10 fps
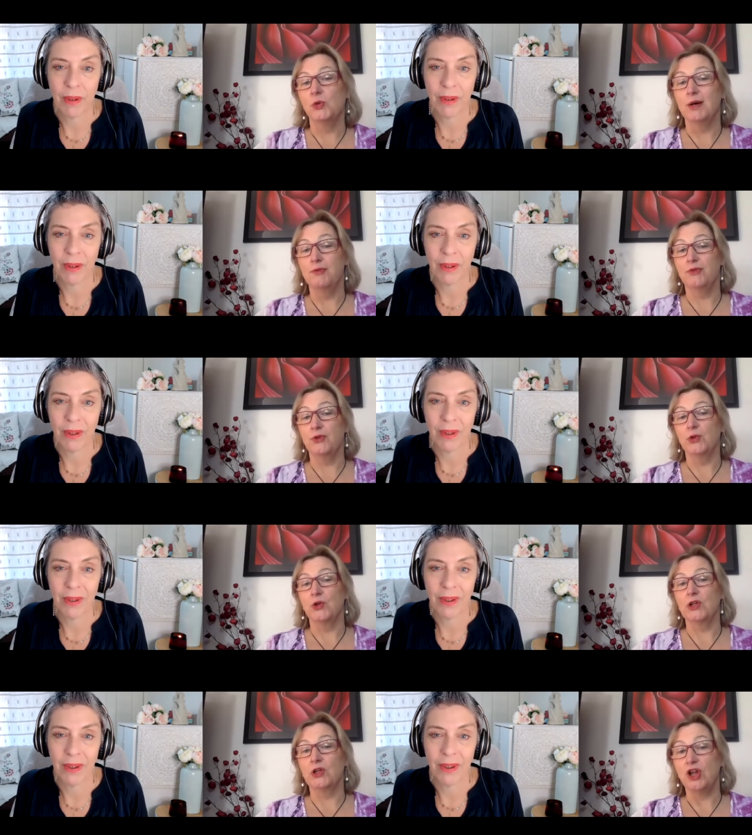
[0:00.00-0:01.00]
Speaker 1: up for your
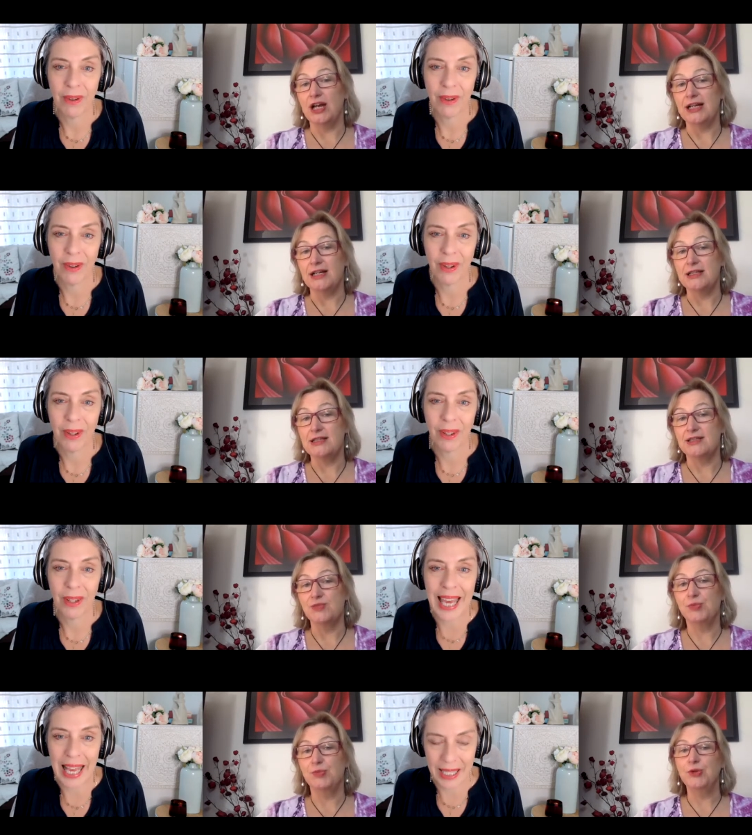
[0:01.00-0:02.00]
clients, these
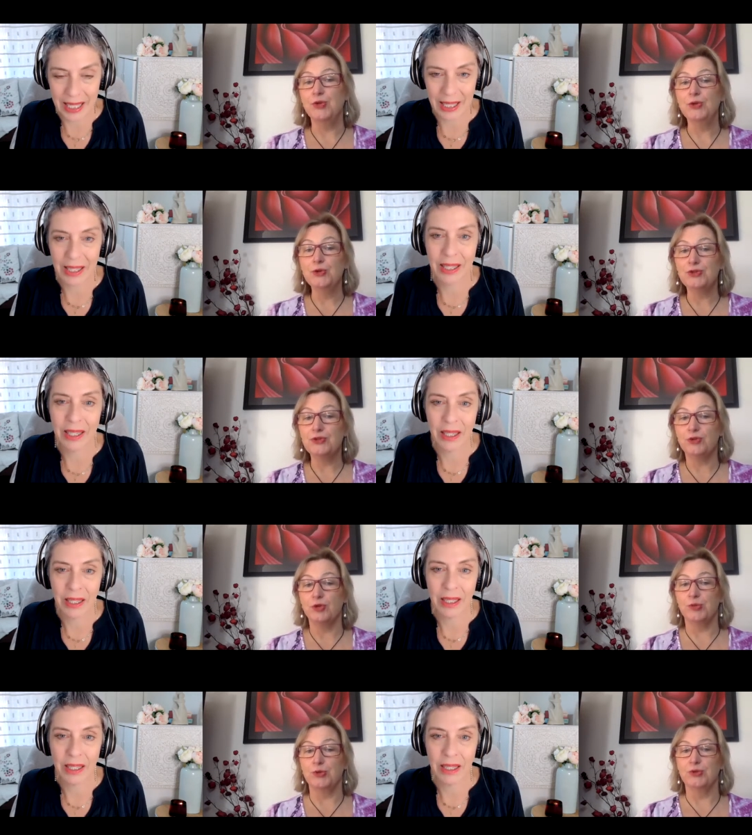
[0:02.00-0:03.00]
yes. beautiful,
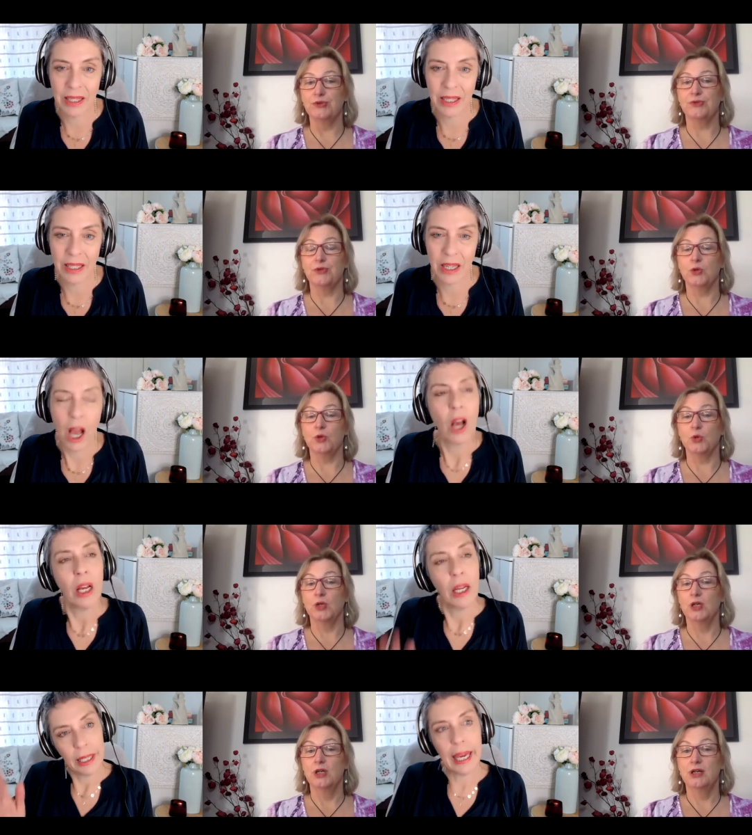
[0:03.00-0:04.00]
beautiful
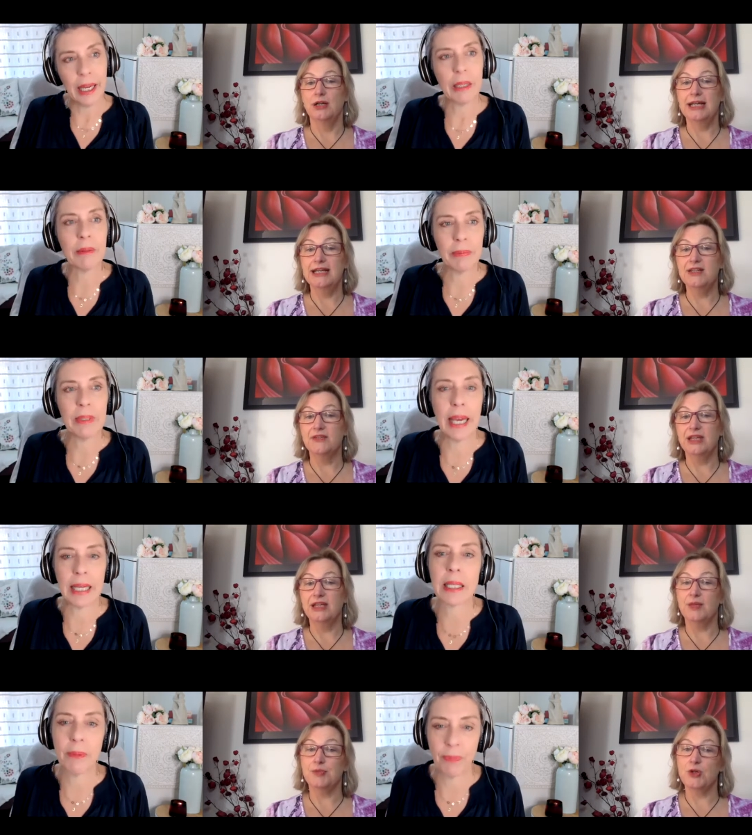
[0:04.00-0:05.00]
yeah. end of yes.
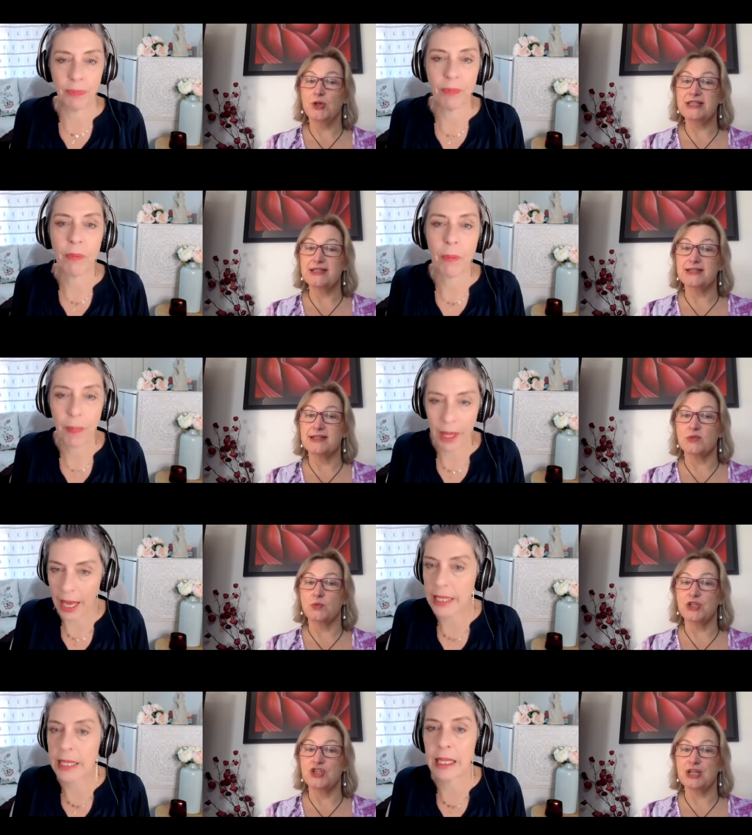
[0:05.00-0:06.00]
year processes, yes.
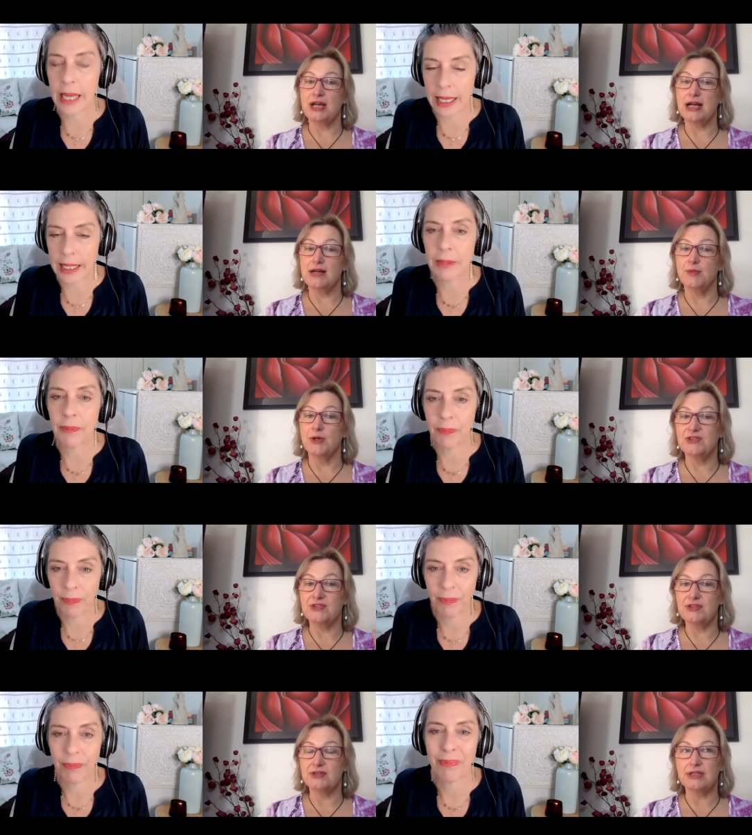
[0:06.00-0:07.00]
which are
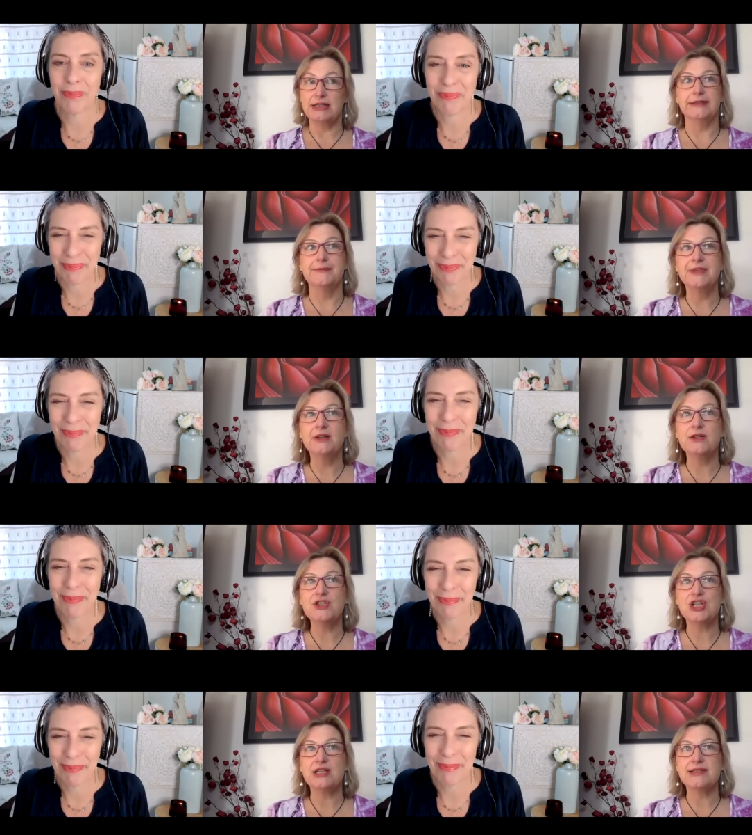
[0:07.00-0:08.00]
most, um, they're not
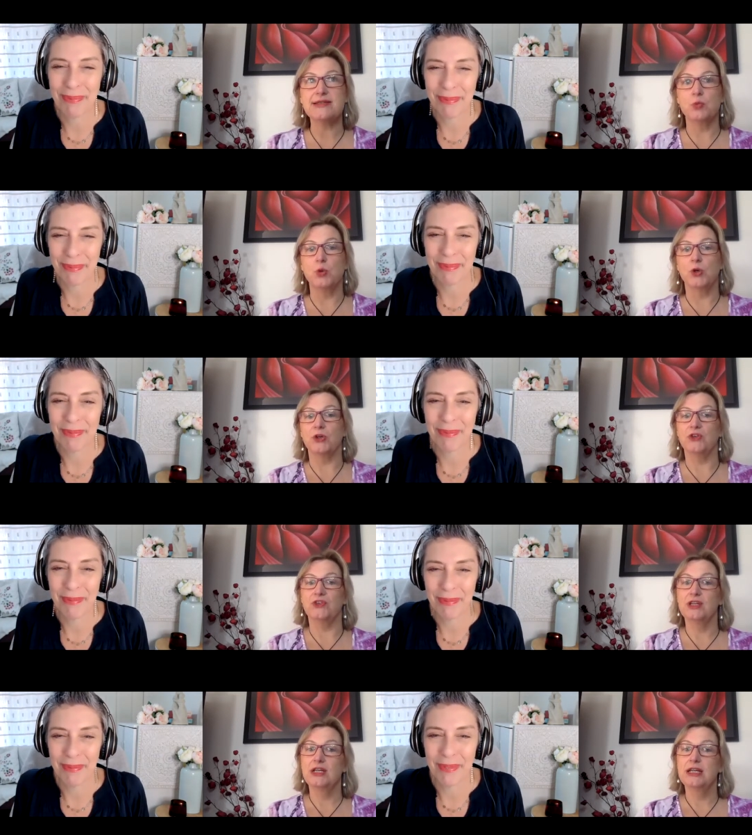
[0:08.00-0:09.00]
just words,
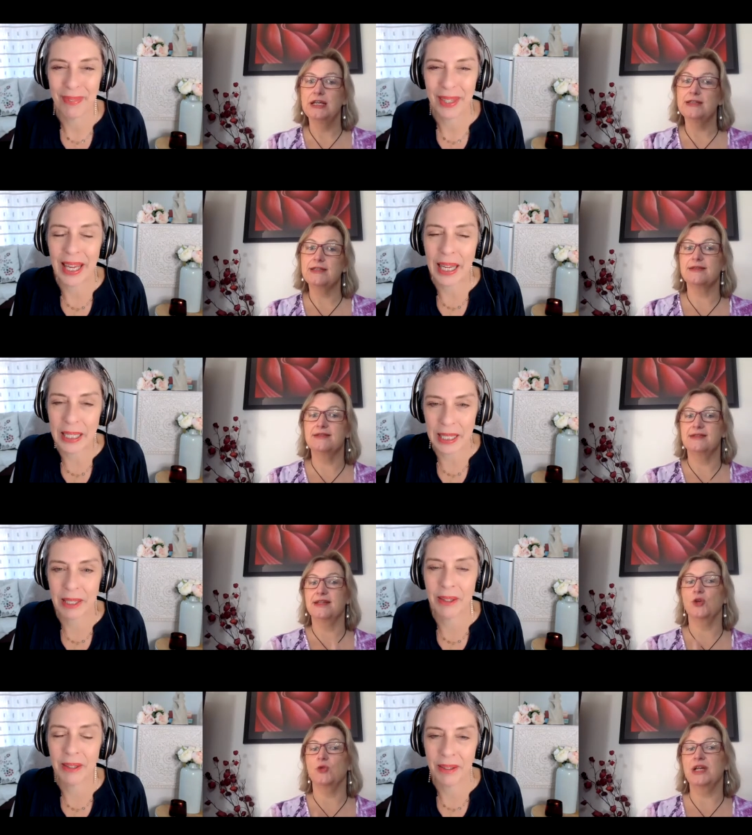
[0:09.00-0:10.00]
it's the
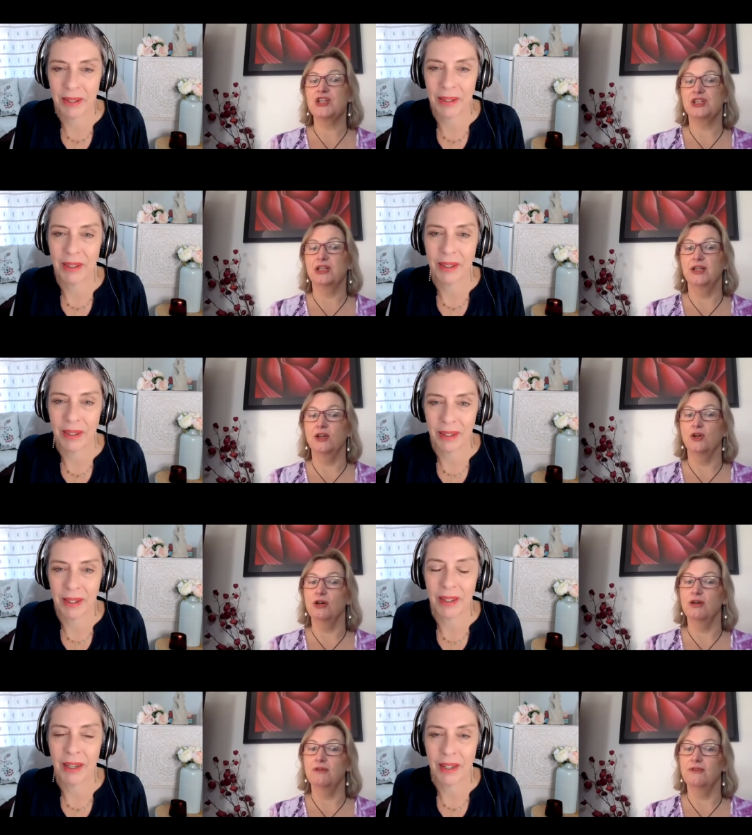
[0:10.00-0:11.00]
decoration
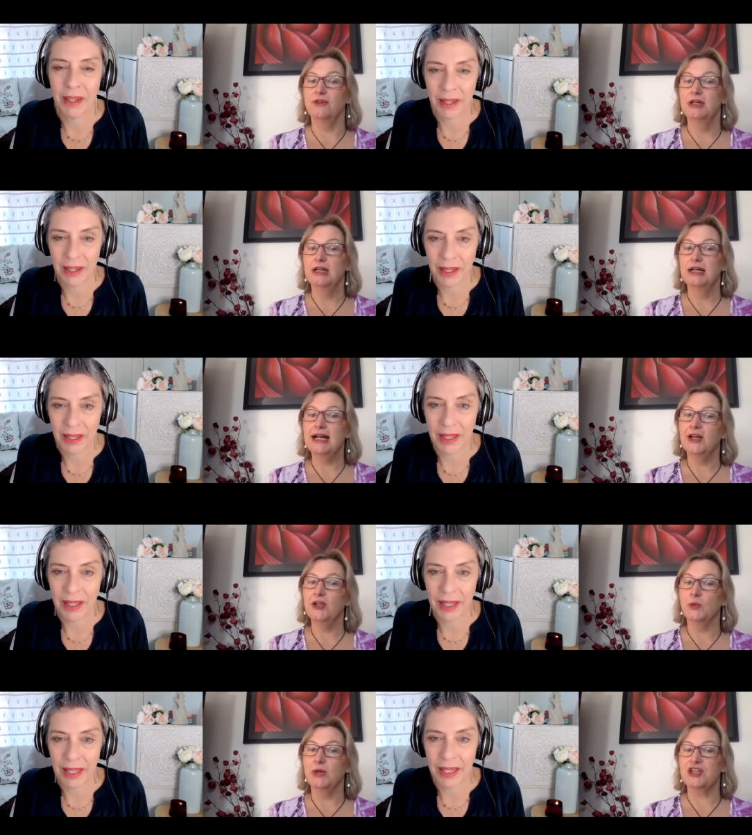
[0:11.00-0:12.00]
of how
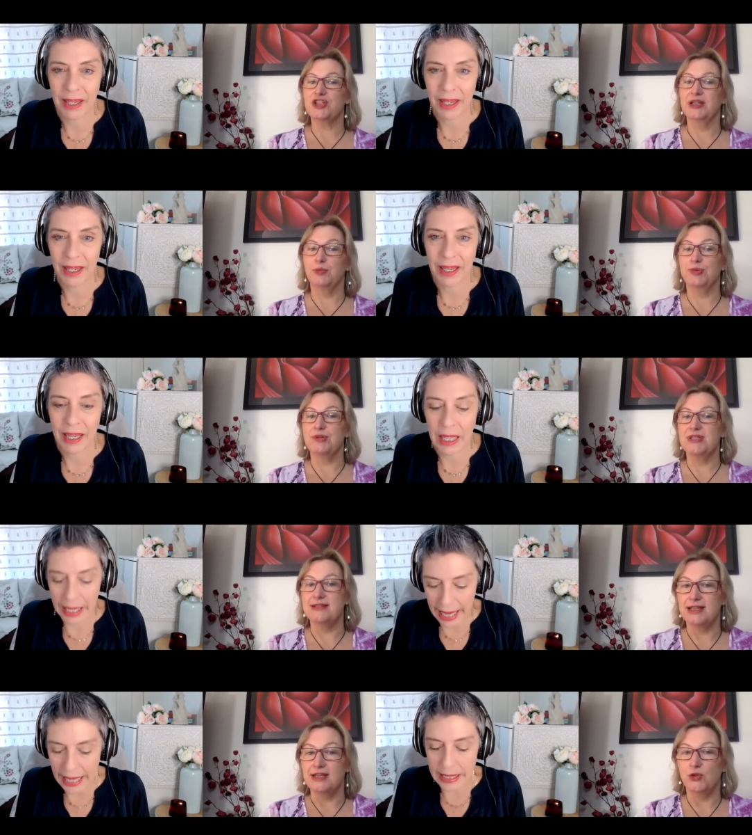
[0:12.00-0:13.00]
you actually
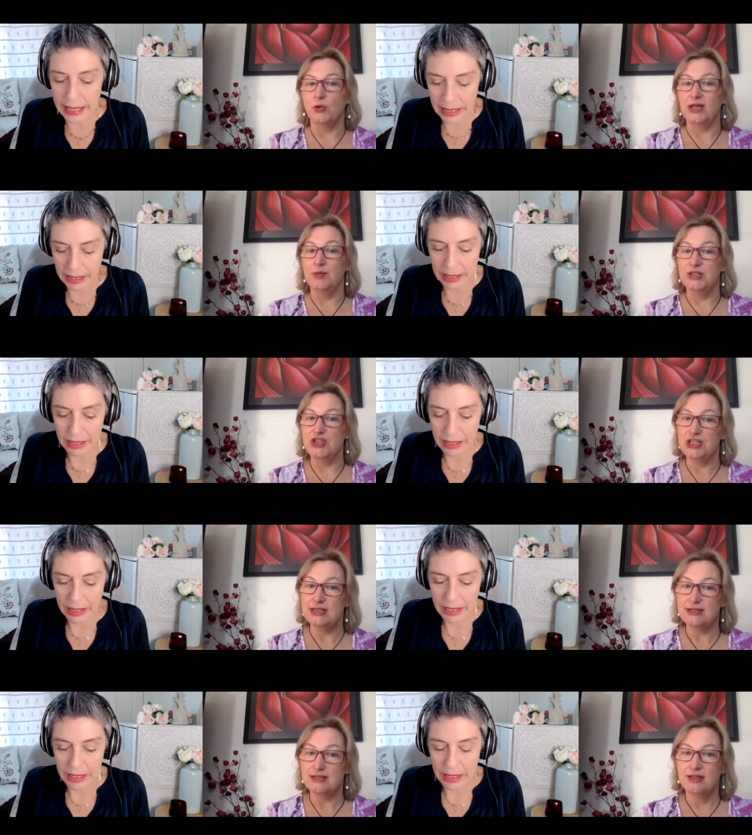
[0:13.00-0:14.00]
present your images.